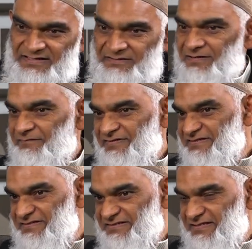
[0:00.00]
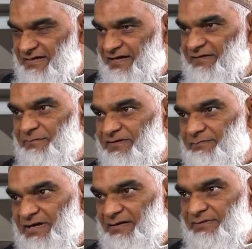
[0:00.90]
that all of this is in line with
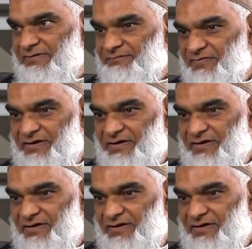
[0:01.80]
the Bible,